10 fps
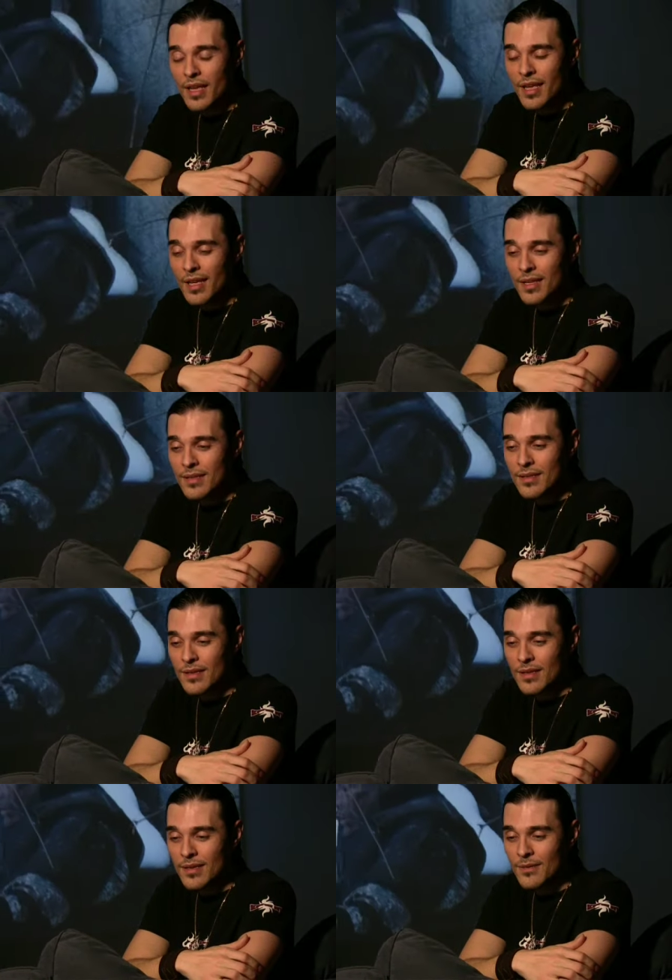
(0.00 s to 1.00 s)
and
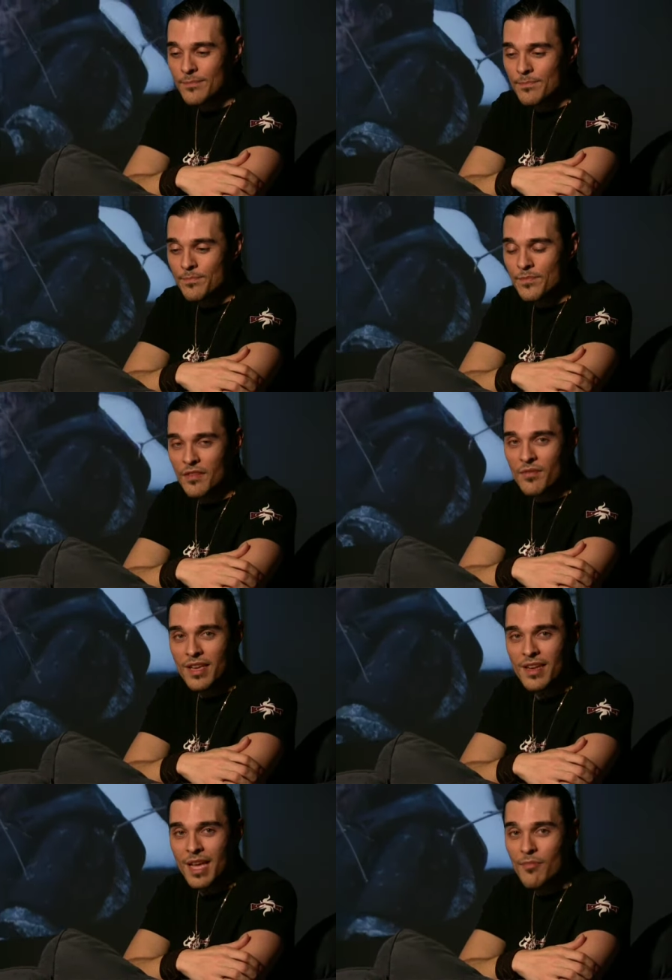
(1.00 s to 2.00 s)

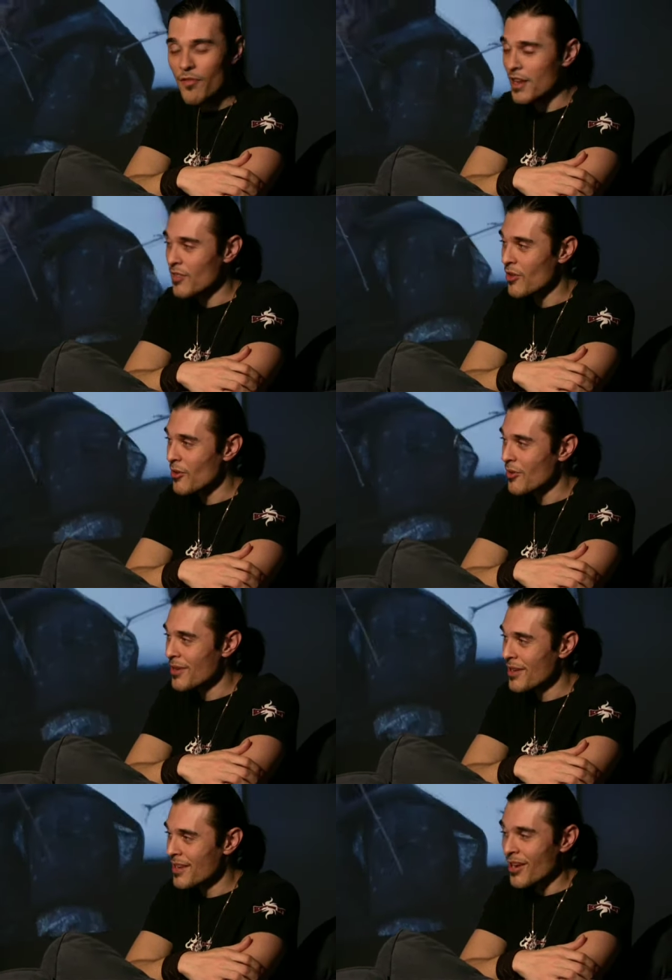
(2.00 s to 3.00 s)
Van Damme fight, though,
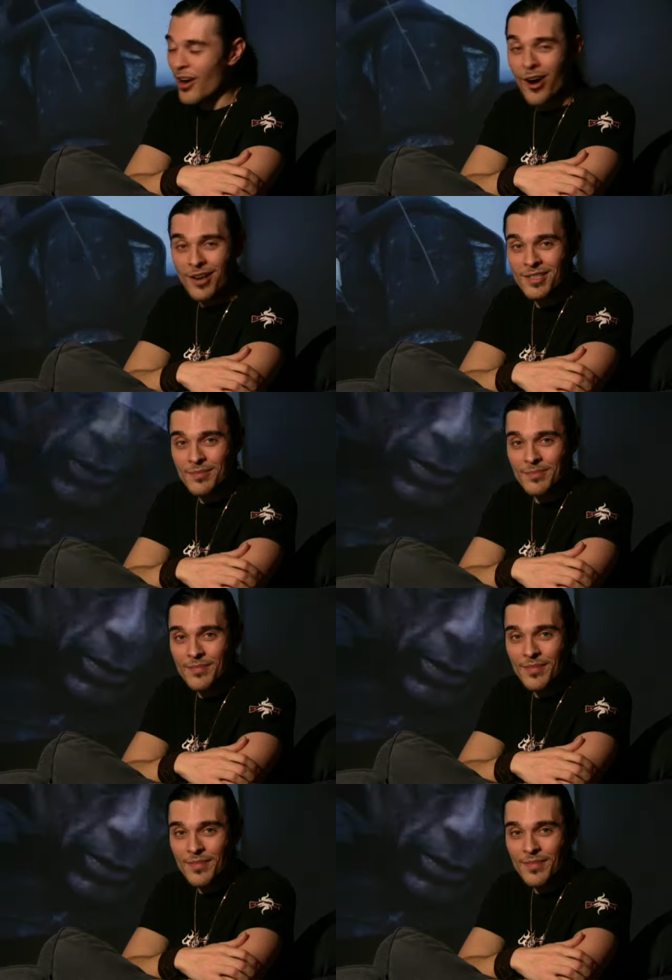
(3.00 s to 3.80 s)
awesome.